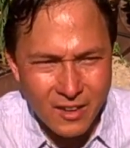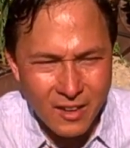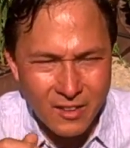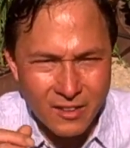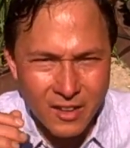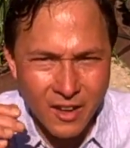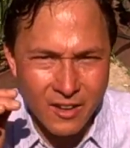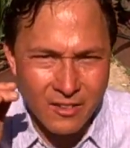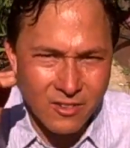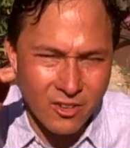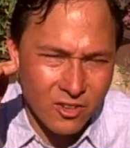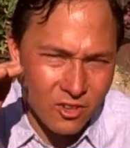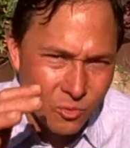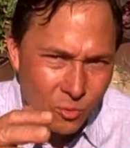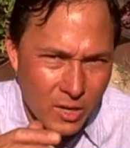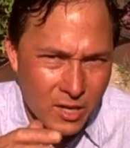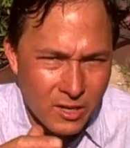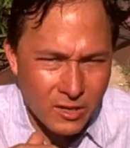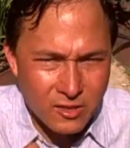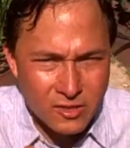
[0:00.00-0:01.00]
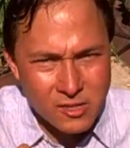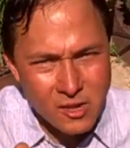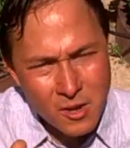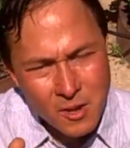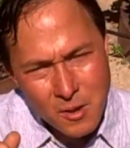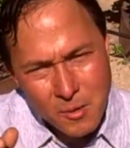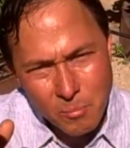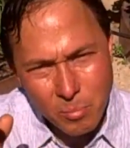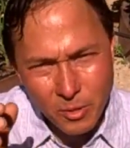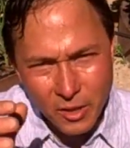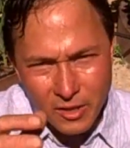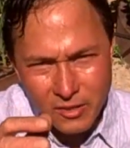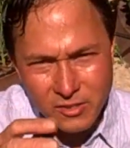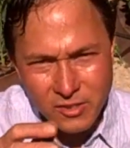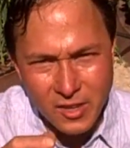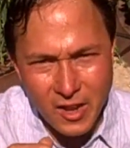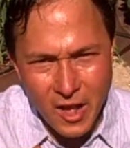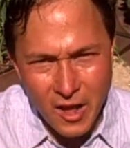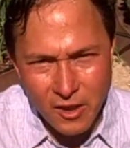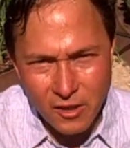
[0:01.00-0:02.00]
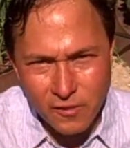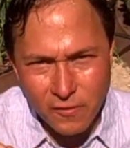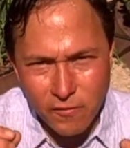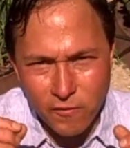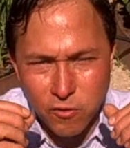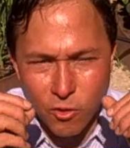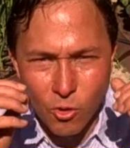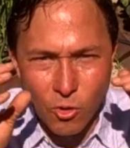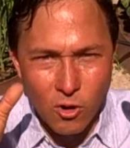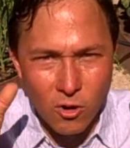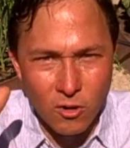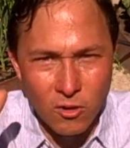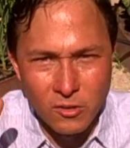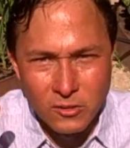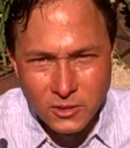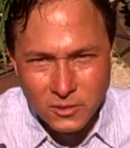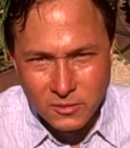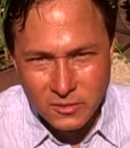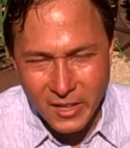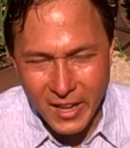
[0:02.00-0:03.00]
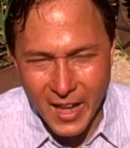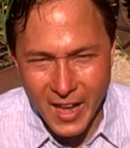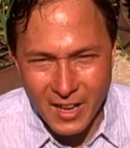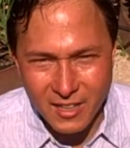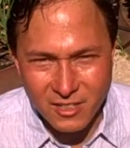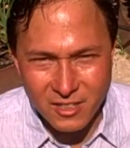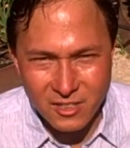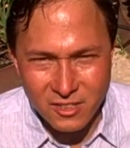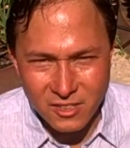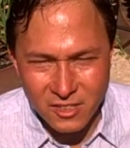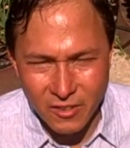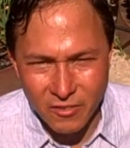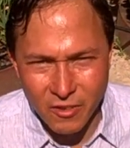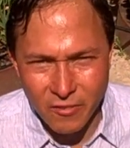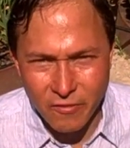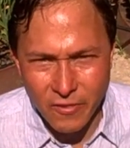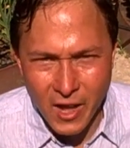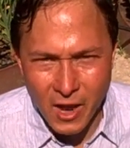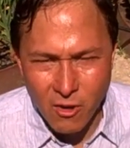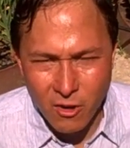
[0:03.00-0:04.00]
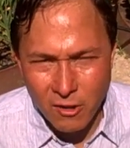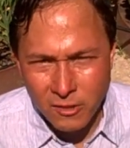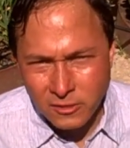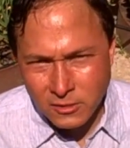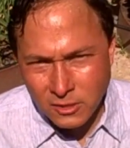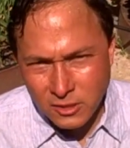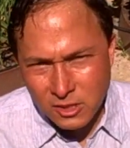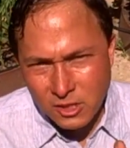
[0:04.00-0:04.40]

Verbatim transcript: and then it has the sweetness plus the nice floral essence of the flower.